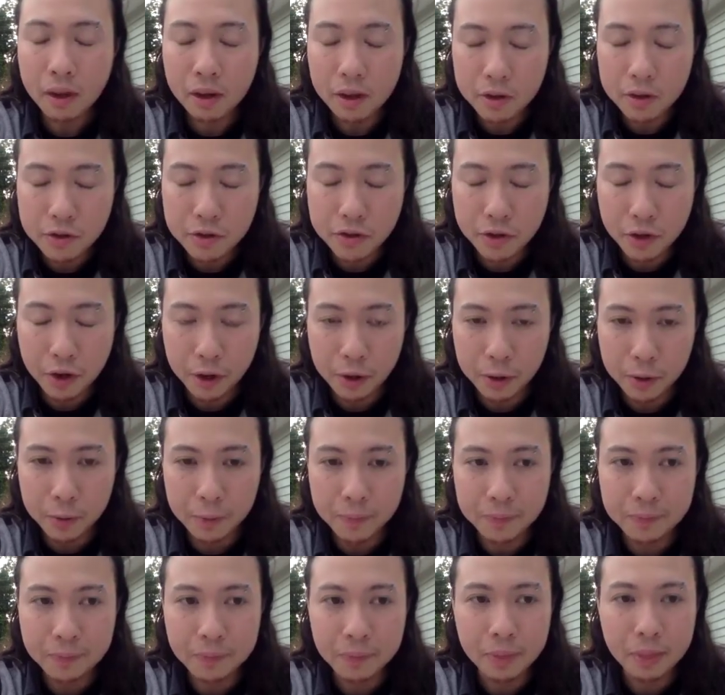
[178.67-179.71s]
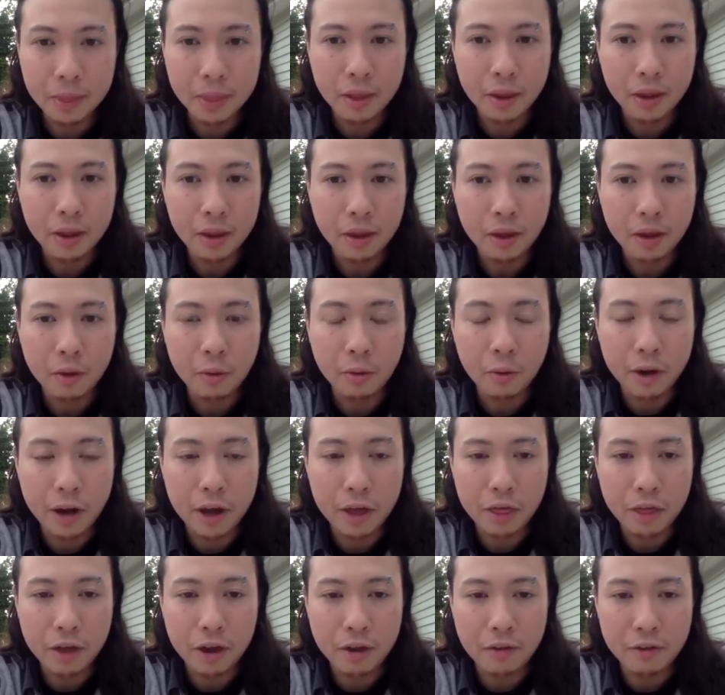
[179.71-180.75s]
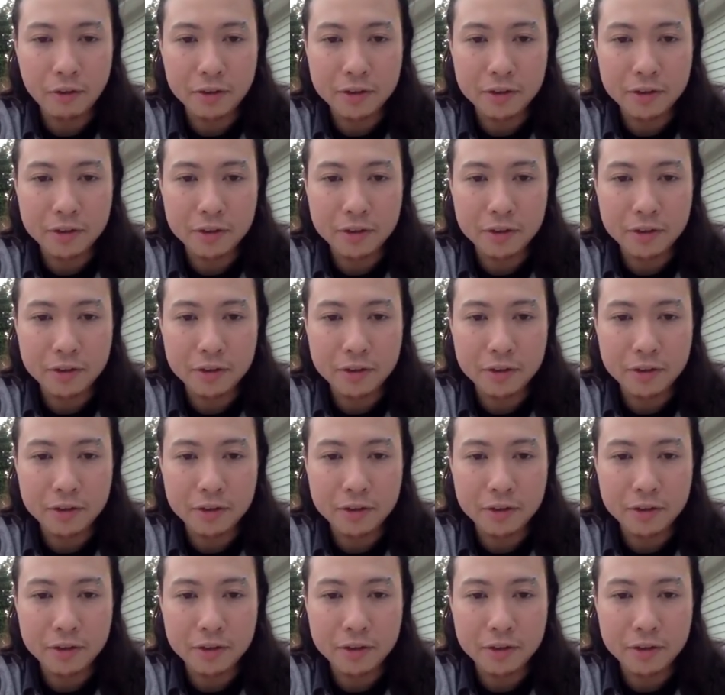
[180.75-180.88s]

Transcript: So what I thought for